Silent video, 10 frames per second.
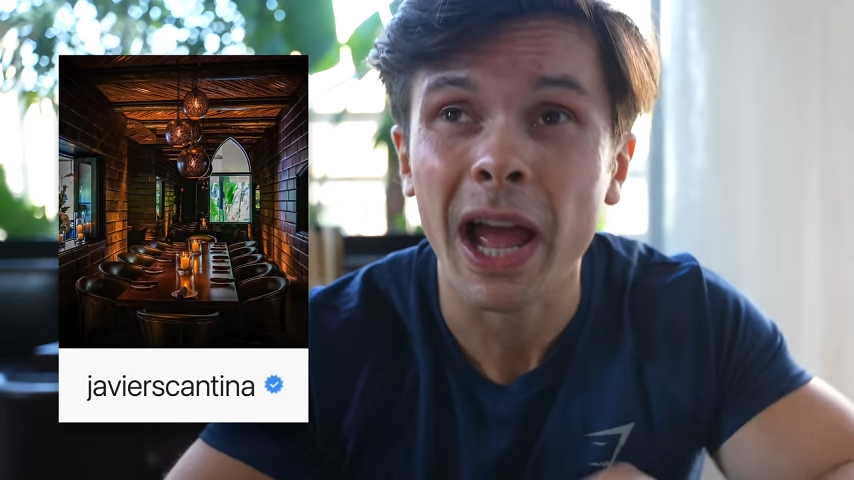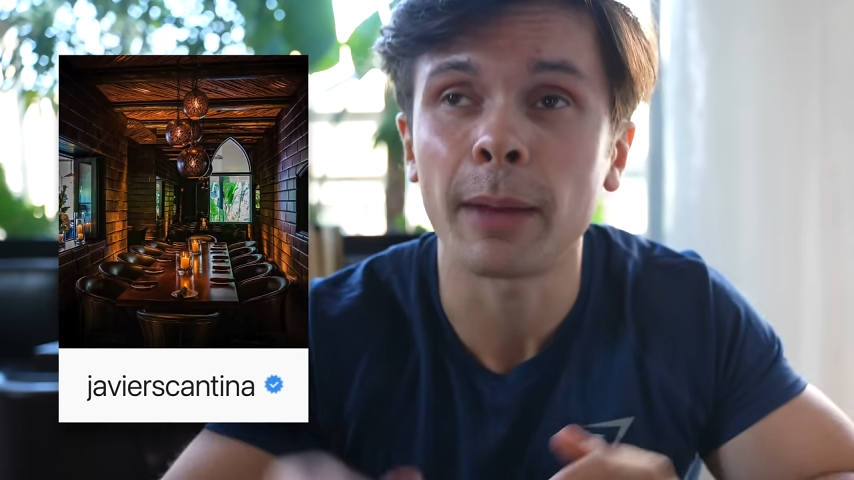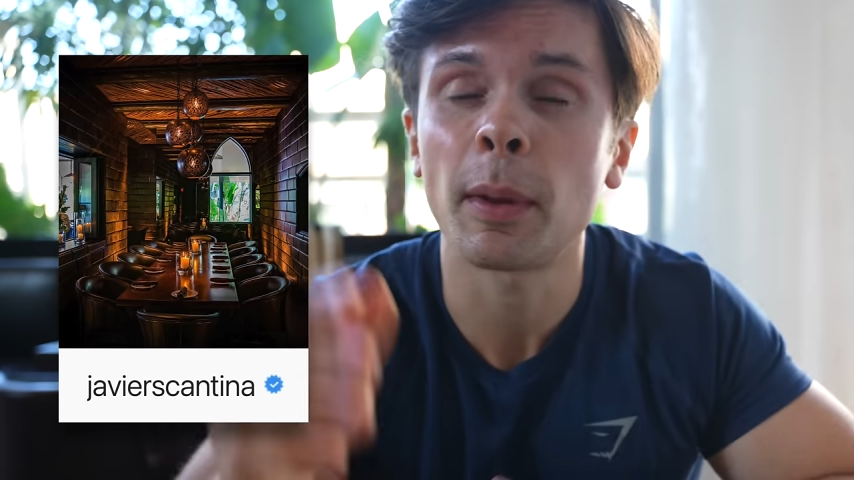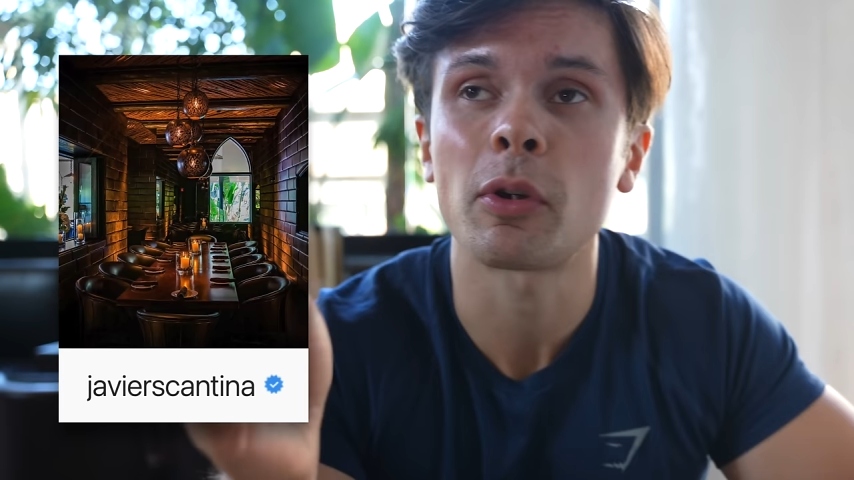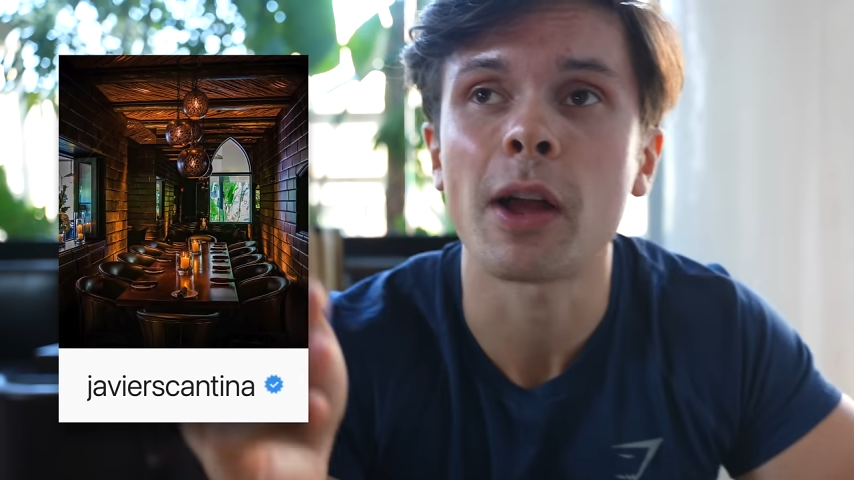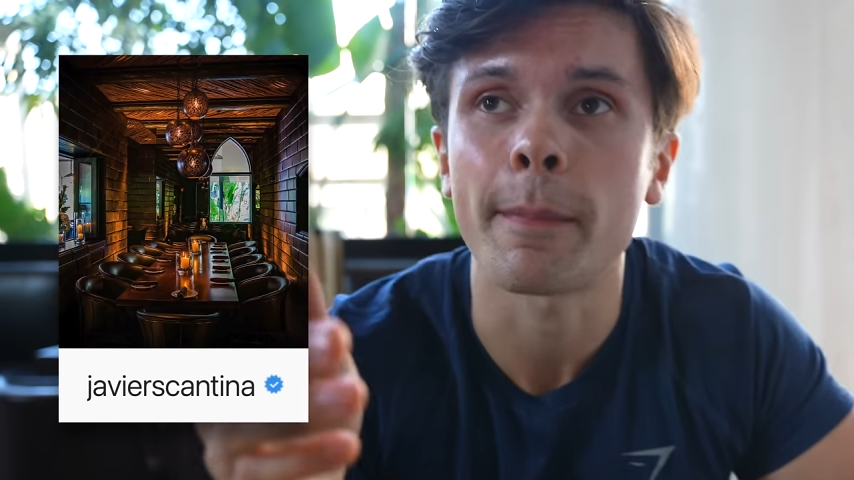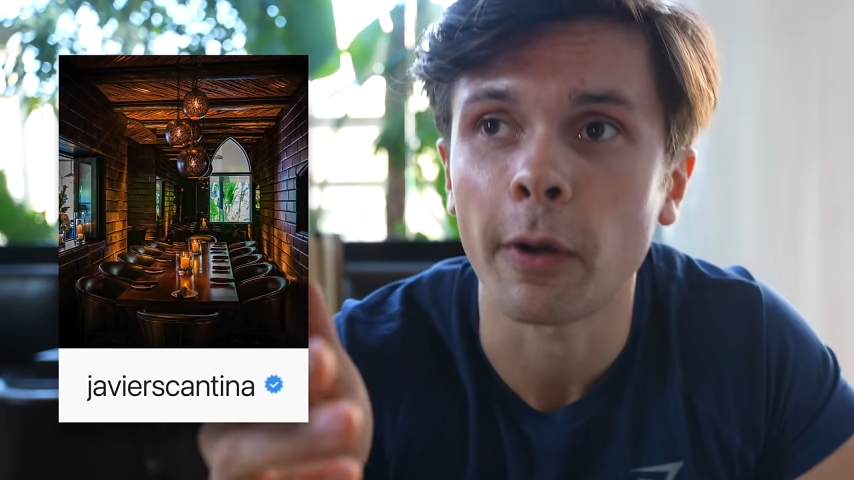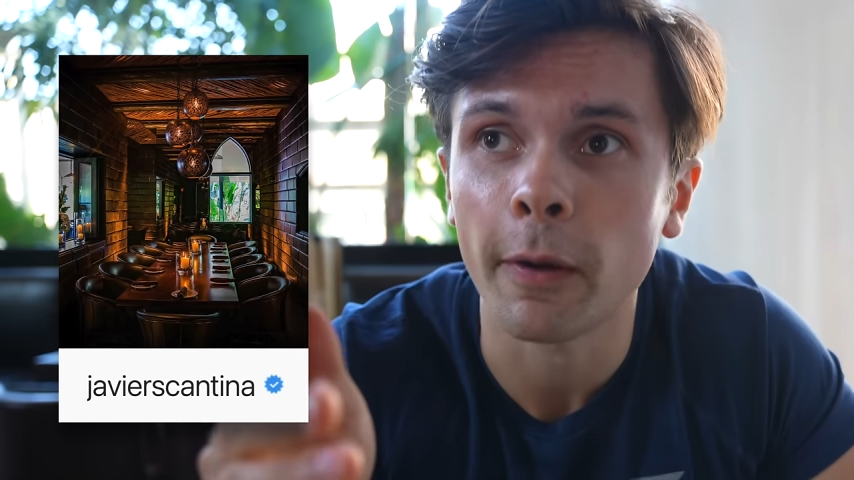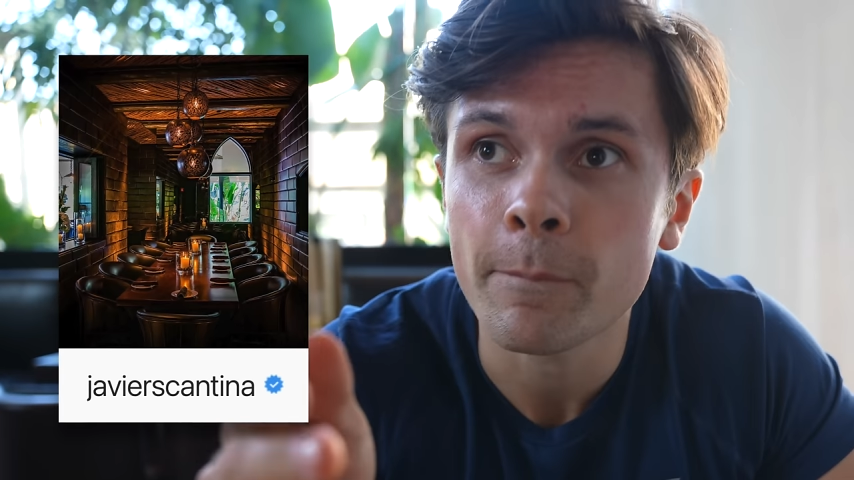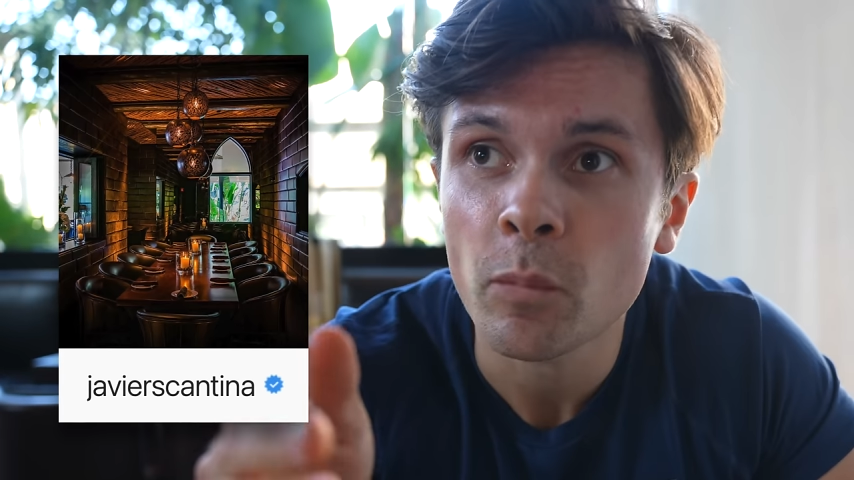I think people come
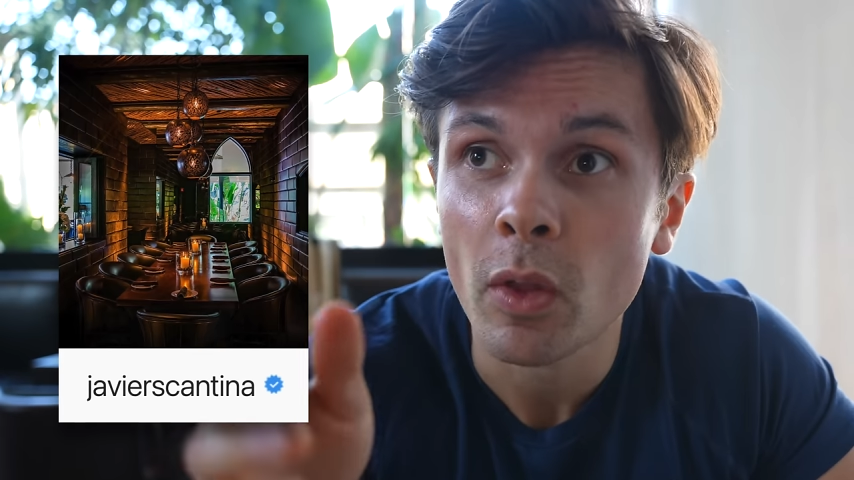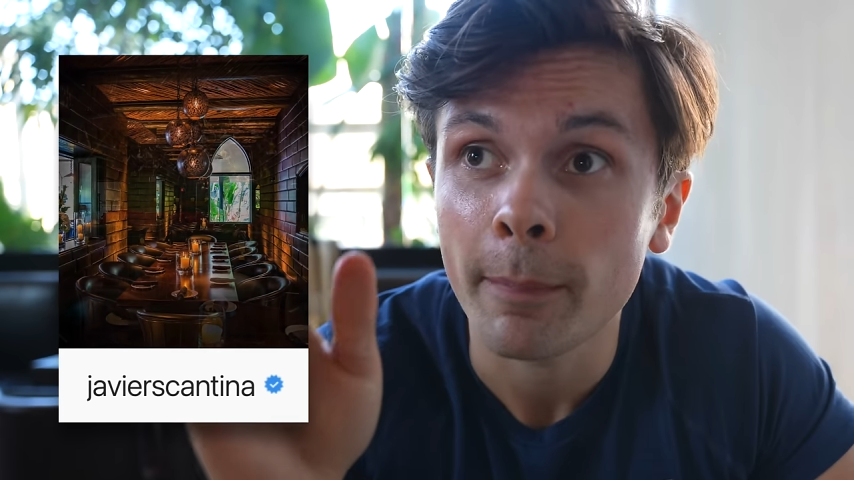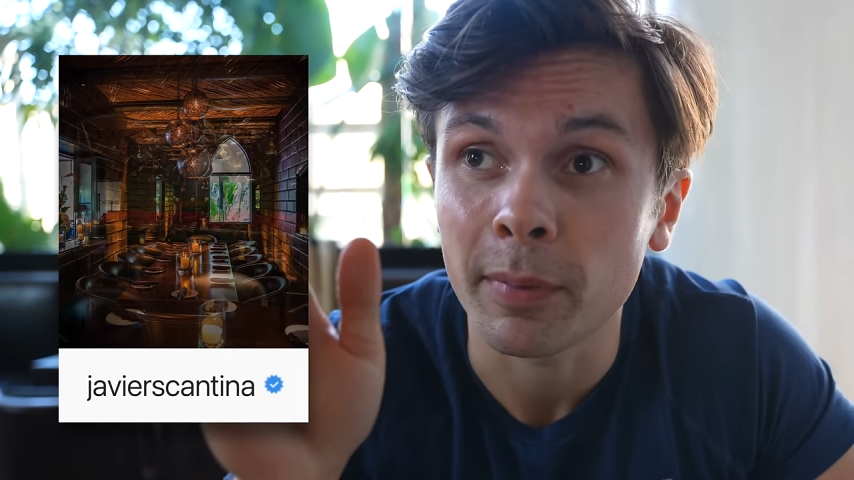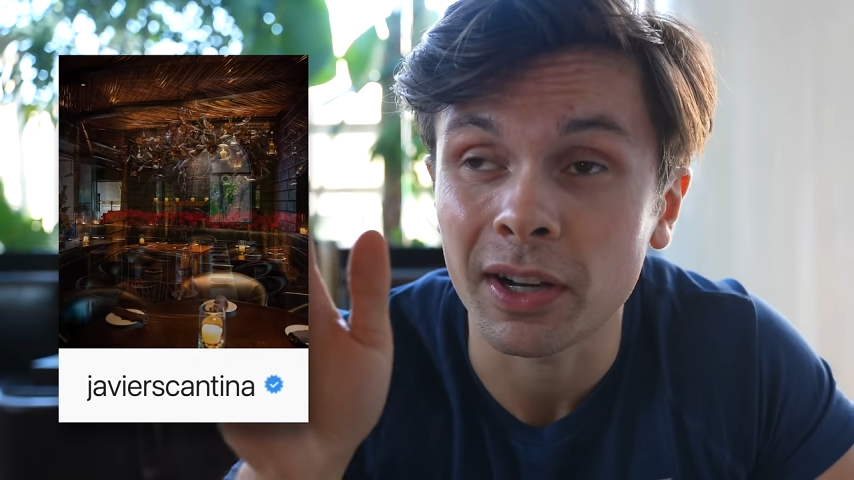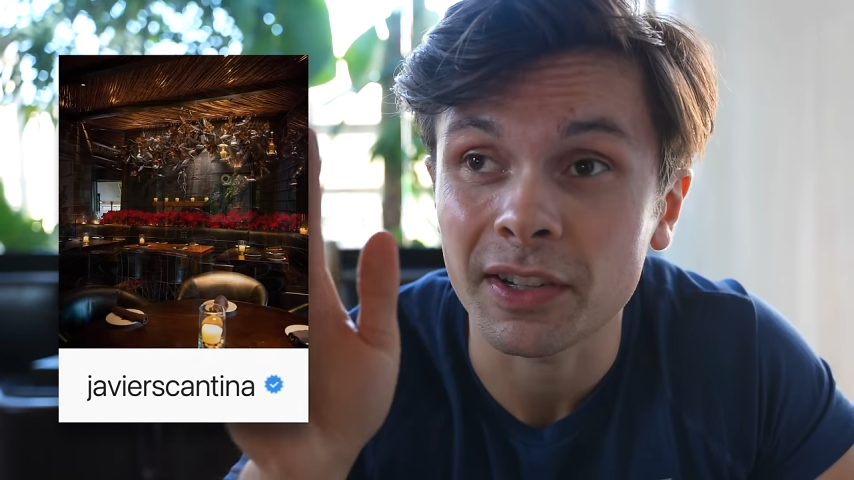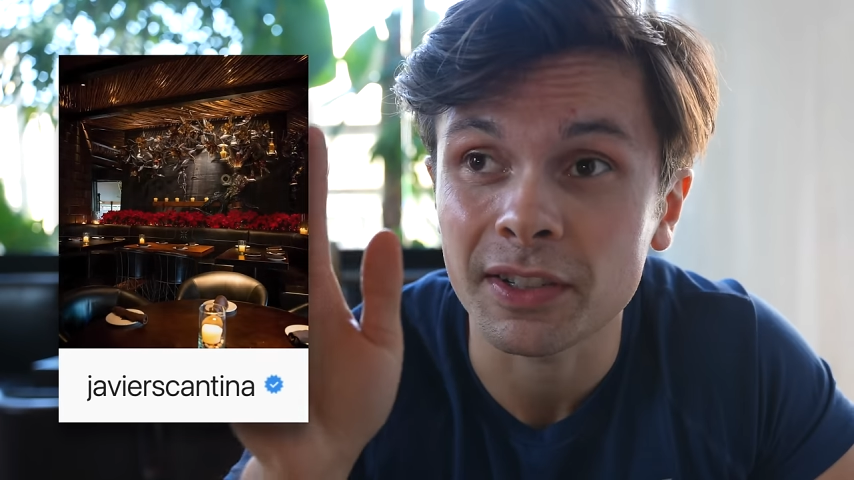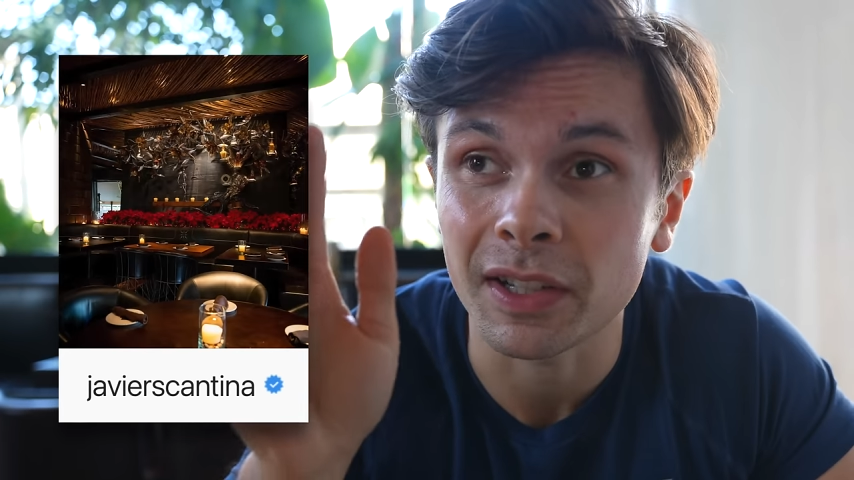here because